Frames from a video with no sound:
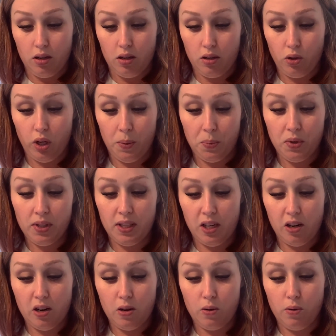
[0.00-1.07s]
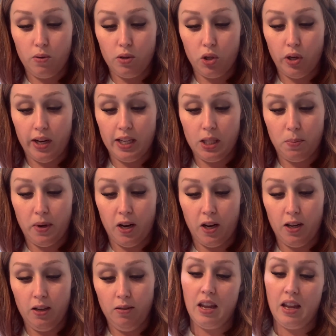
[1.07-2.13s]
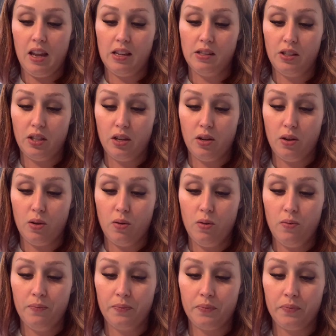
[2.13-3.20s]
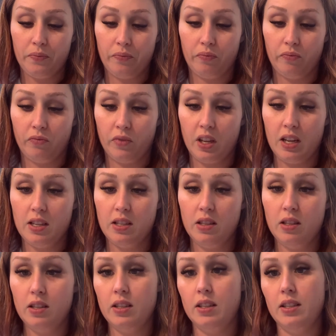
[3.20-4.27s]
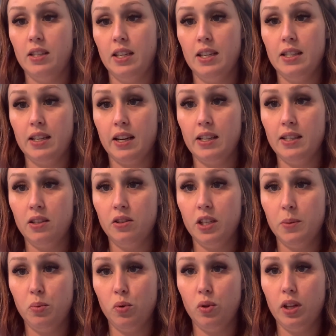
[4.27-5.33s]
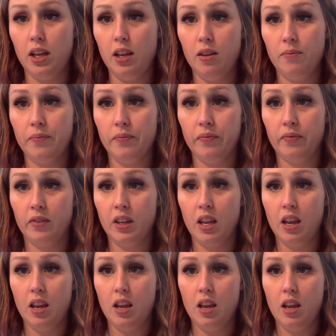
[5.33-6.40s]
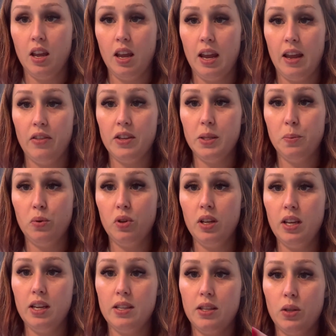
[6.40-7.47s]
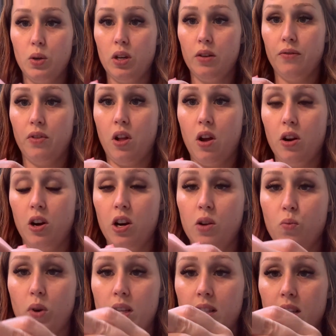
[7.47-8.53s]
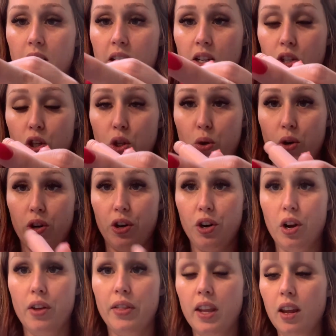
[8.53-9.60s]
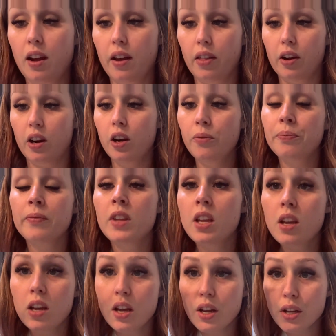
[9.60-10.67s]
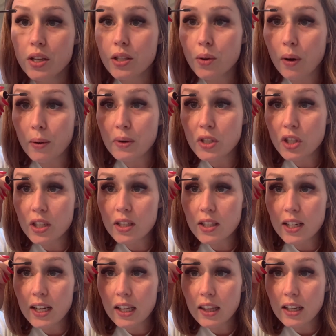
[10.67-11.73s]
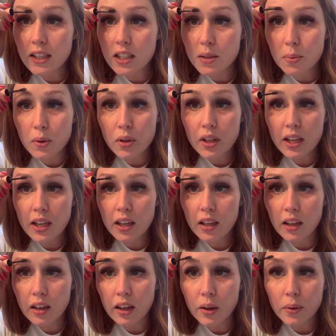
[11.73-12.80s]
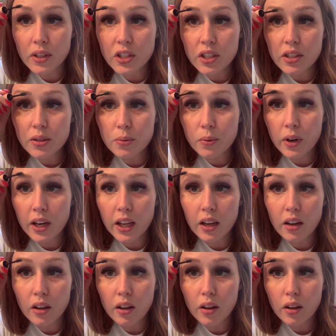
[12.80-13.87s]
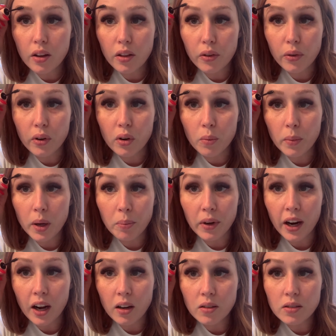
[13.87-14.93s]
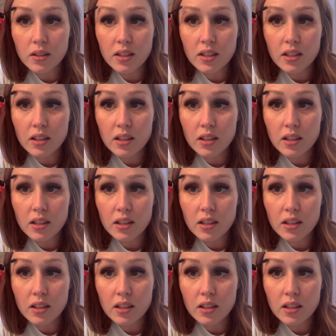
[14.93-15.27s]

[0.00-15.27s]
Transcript: 000 transparent. And so, see, it's got its little spoolie. And the spoolie is sort of longer on one side and shorter on the other. So I would just take that spoolie and I would just run it through my brows,